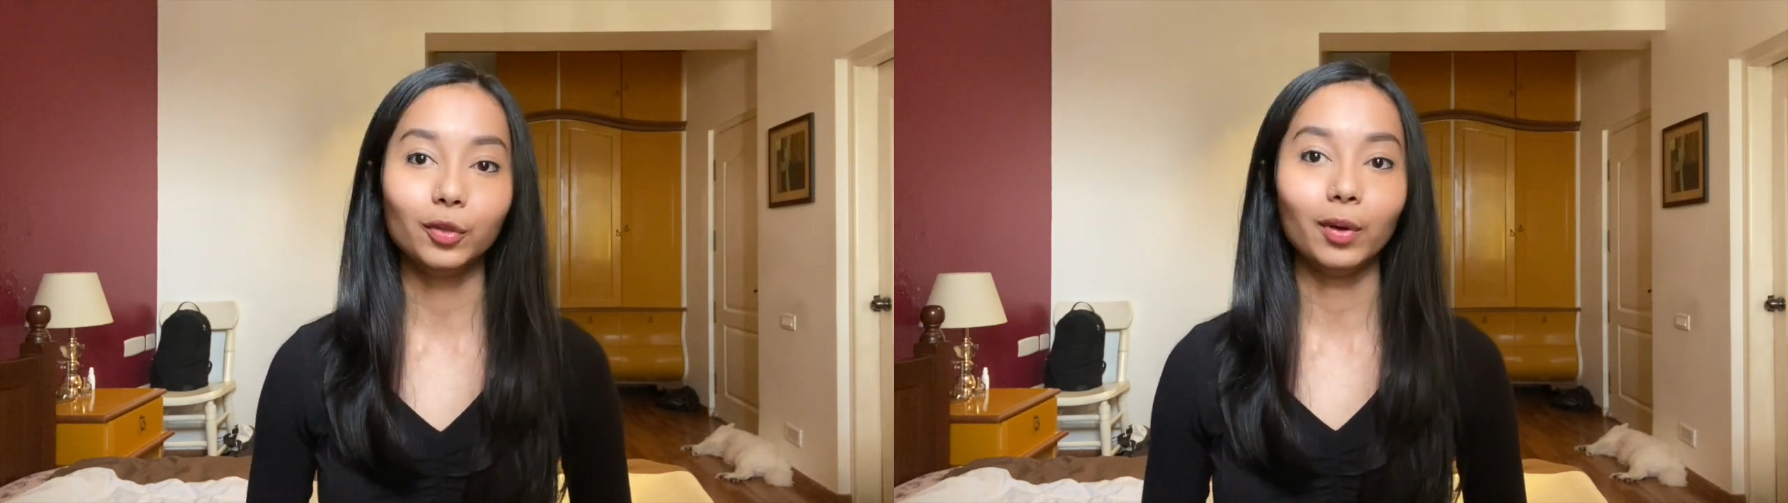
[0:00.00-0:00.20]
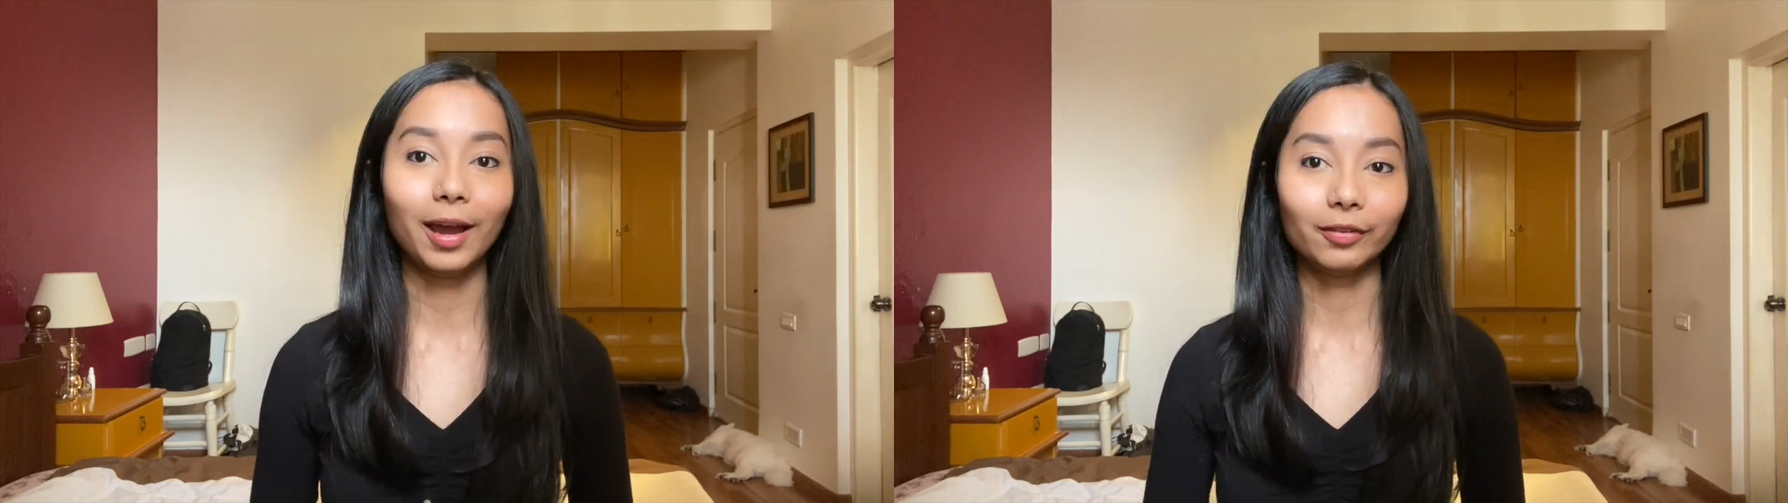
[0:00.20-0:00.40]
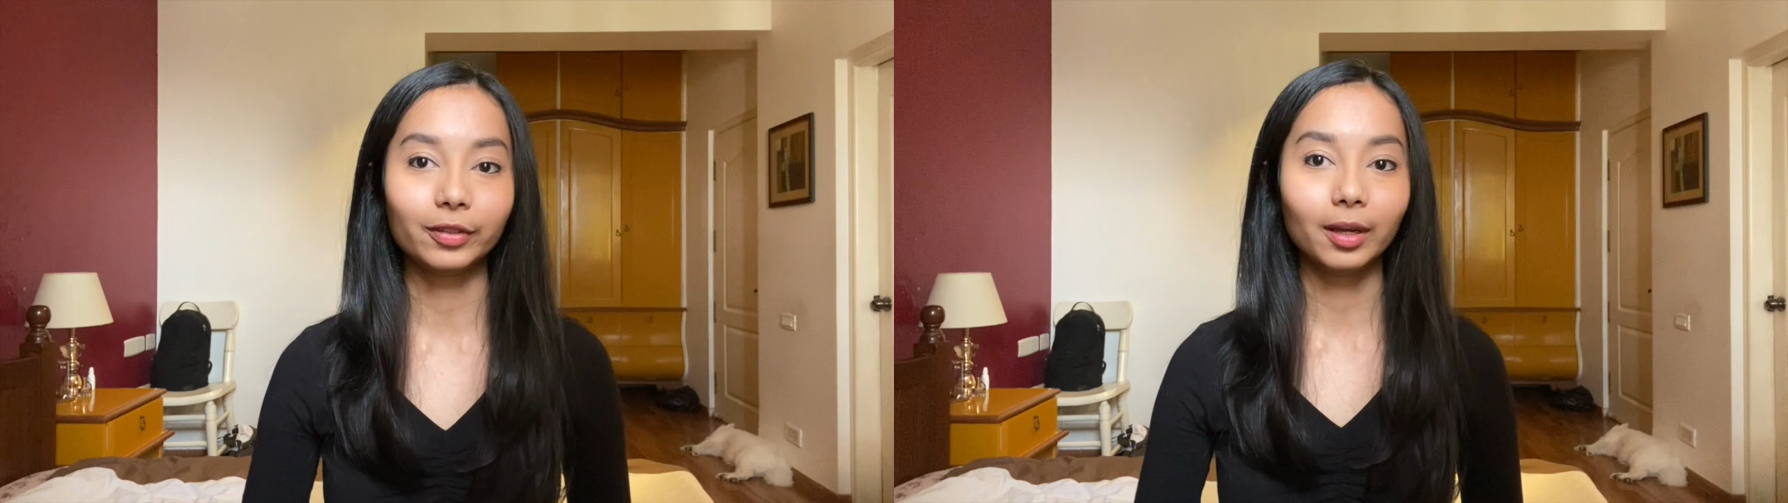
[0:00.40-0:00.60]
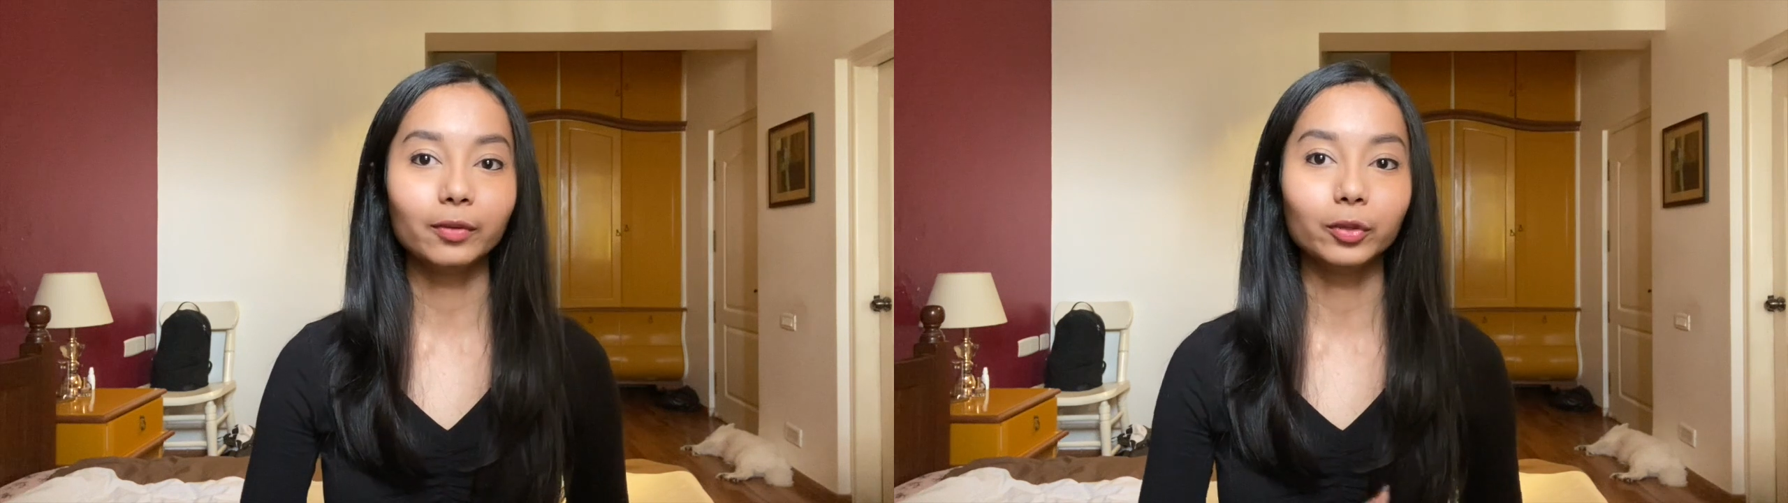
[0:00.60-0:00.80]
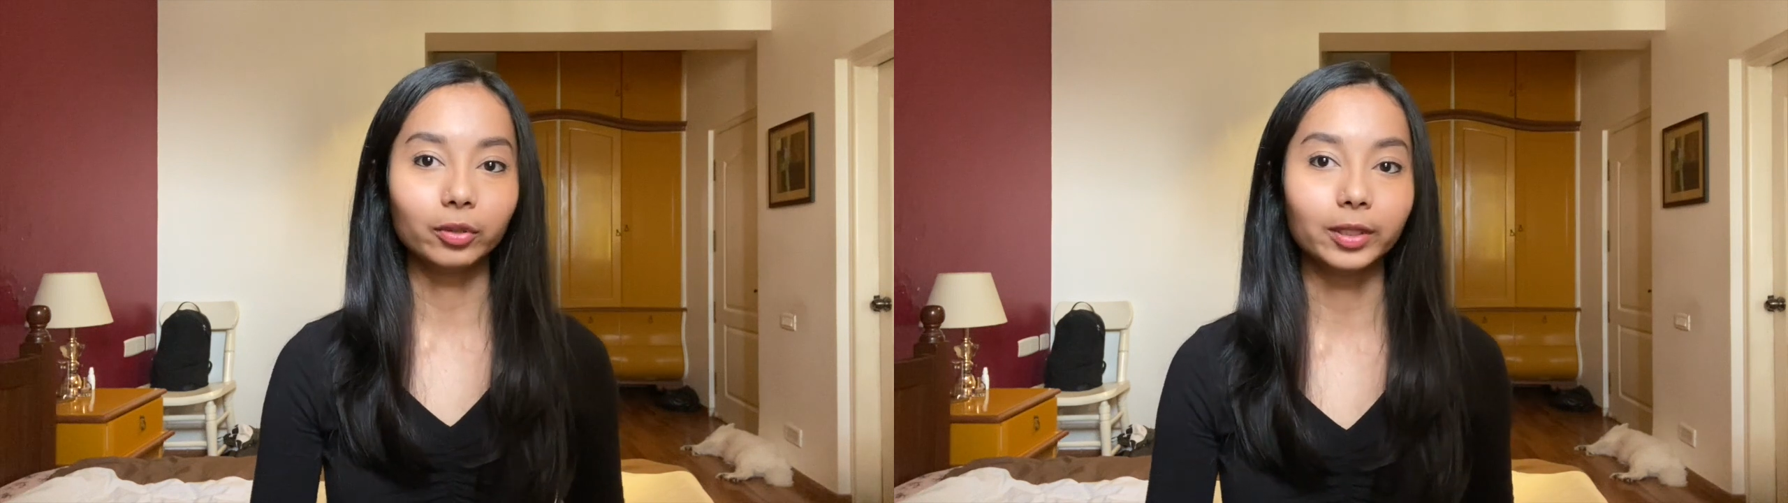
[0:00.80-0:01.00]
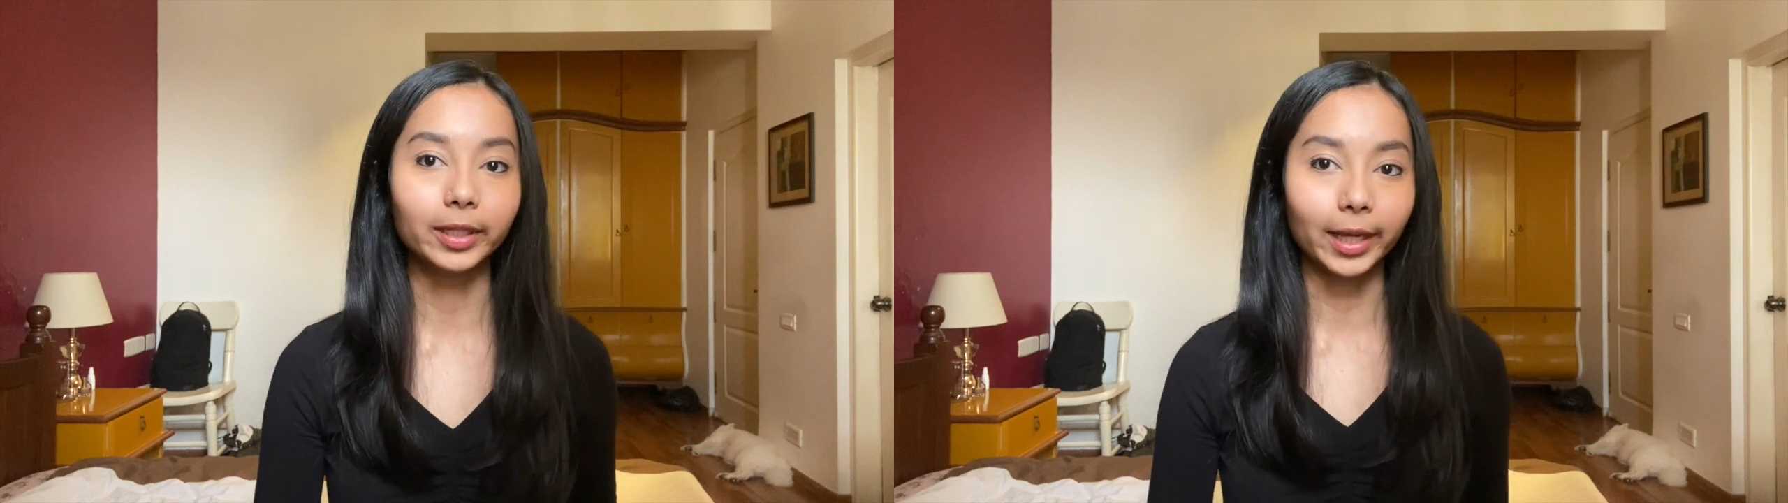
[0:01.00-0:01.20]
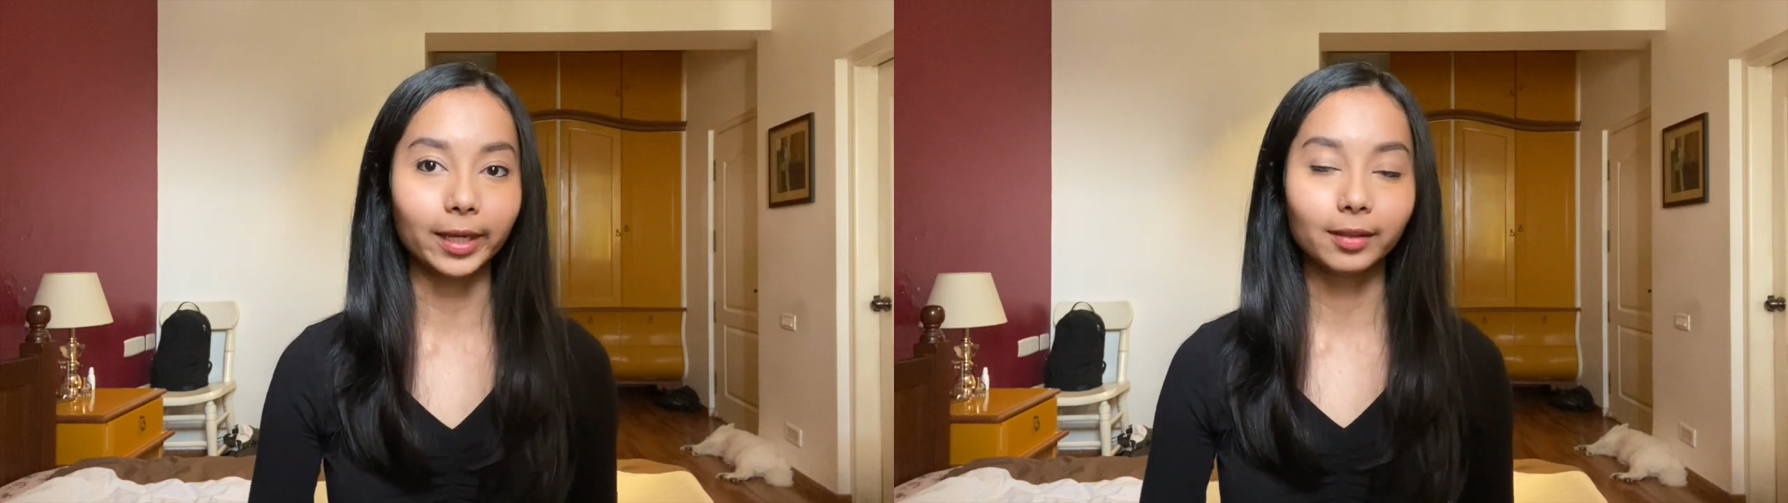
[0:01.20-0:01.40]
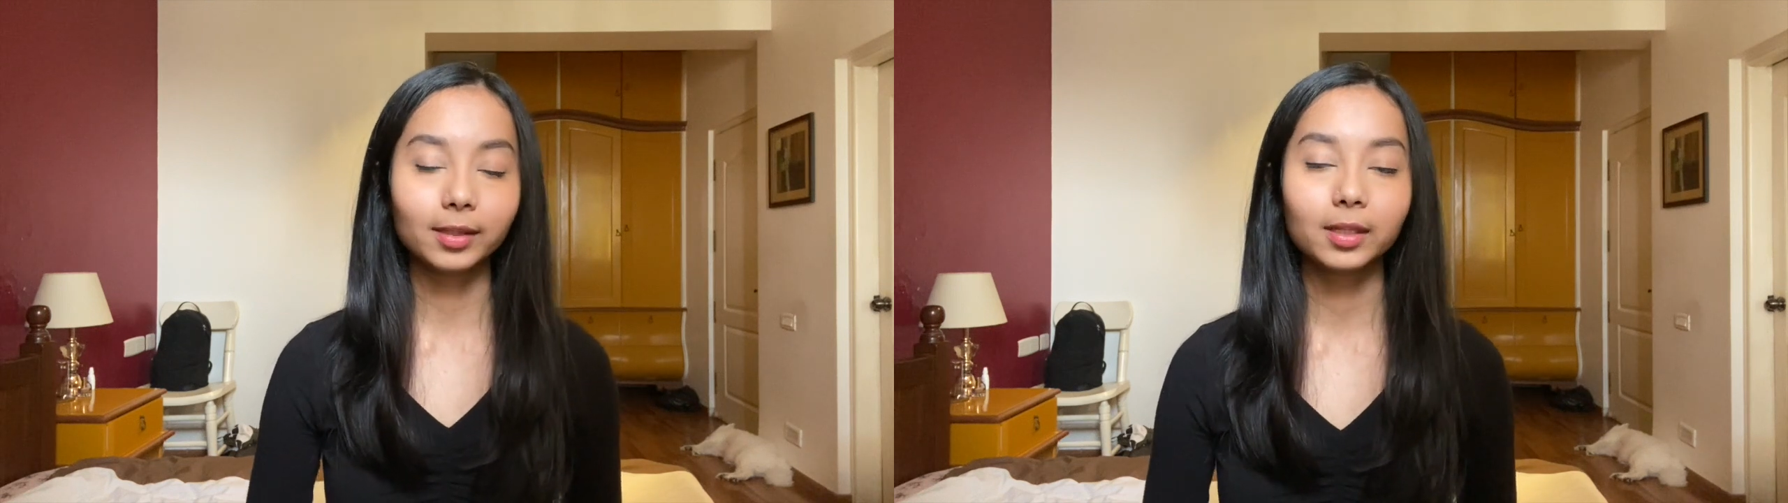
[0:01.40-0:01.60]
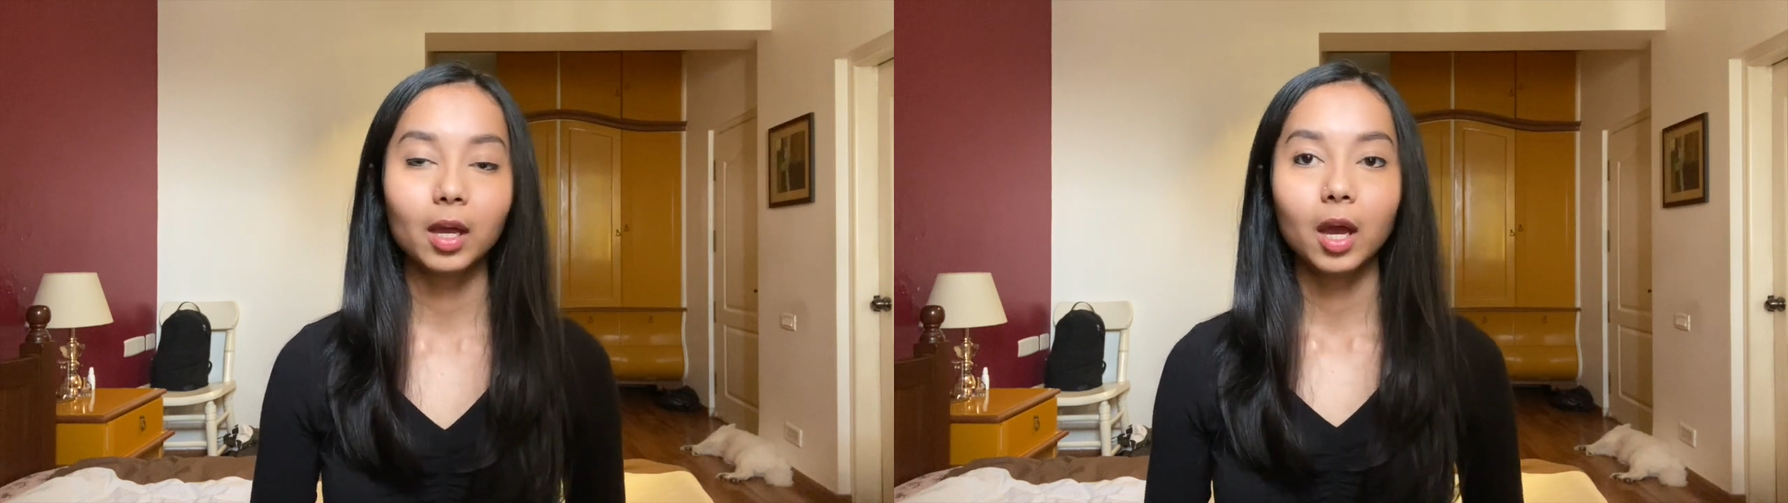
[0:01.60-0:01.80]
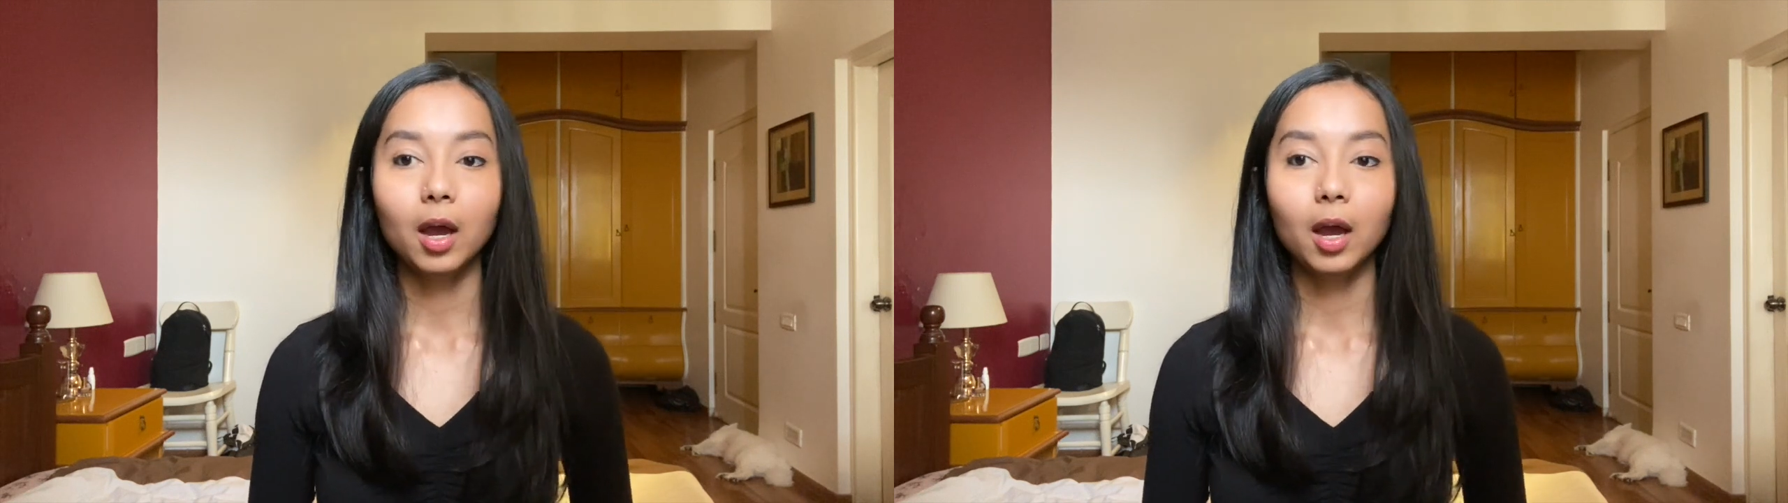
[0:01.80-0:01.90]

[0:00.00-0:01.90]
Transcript: You have to have good grades